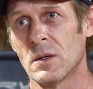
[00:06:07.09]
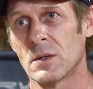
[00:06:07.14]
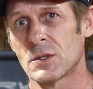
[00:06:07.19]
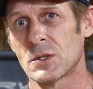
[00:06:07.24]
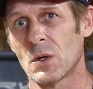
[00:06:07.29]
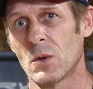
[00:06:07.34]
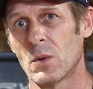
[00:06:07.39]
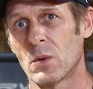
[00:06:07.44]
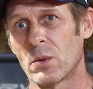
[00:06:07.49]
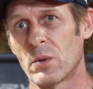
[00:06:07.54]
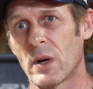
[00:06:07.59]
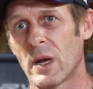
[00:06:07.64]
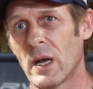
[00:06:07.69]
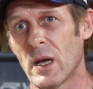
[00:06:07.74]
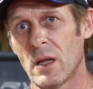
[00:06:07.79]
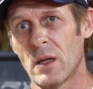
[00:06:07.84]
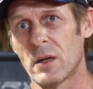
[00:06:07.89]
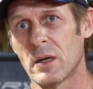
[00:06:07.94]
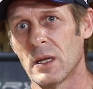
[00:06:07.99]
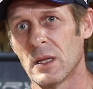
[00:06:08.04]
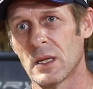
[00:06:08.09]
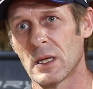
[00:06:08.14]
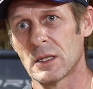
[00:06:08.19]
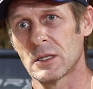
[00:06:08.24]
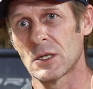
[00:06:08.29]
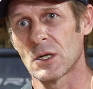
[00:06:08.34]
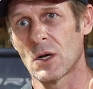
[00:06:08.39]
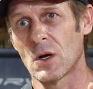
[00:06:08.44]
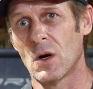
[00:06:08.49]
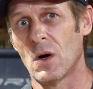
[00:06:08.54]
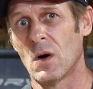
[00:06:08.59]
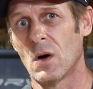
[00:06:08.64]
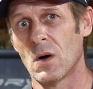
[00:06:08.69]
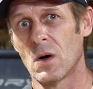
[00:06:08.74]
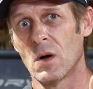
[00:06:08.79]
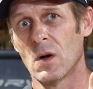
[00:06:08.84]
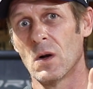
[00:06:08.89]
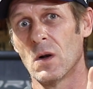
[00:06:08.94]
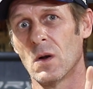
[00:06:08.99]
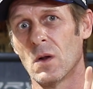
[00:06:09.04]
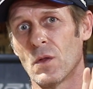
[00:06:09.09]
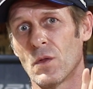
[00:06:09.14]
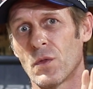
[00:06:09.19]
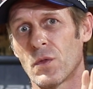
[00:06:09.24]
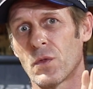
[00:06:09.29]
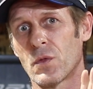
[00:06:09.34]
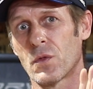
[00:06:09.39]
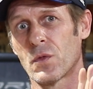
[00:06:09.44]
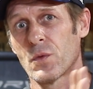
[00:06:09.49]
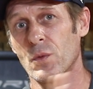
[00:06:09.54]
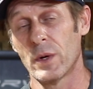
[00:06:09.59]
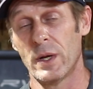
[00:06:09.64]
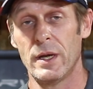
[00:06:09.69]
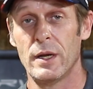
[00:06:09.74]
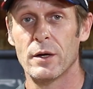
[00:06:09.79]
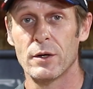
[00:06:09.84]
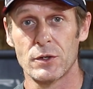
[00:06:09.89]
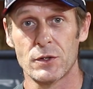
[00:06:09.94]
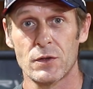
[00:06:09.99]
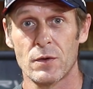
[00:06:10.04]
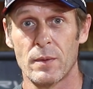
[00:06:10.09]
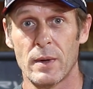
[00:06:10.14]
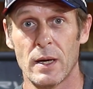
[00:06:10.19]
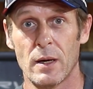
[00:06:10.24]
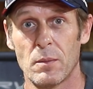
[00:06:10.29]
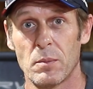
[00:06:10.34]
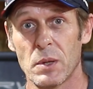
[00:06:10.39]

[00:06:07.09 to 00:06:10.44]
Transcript: So in reality, that's a car 3 years from now.